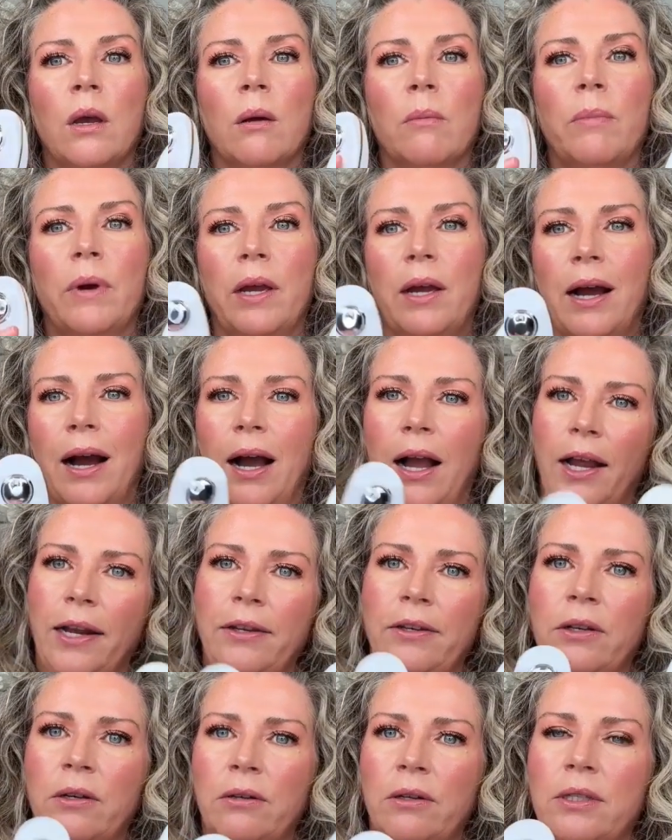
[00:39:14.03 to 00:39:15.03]
But I
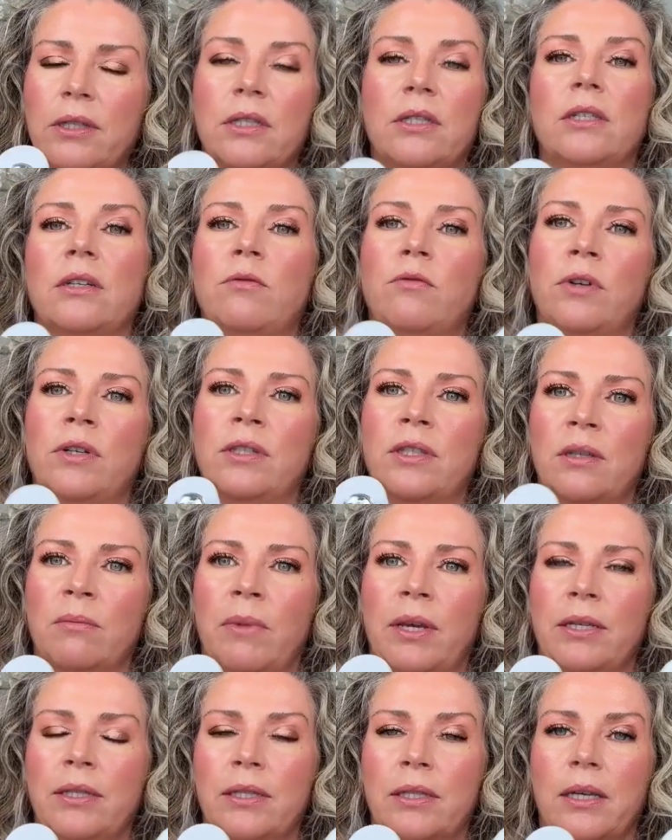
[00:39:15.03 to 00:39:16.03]
notice a difference in
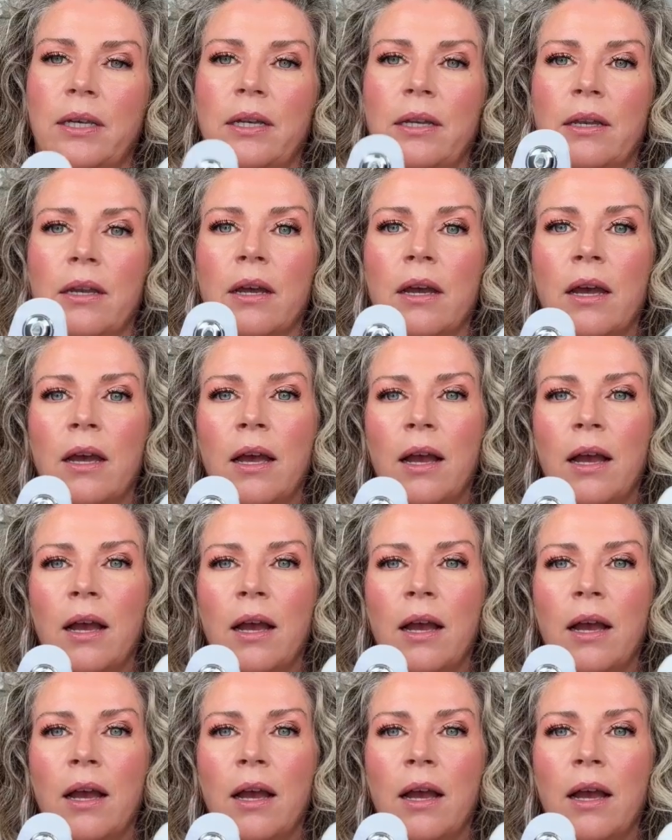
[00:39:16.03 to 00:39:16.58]
my skin.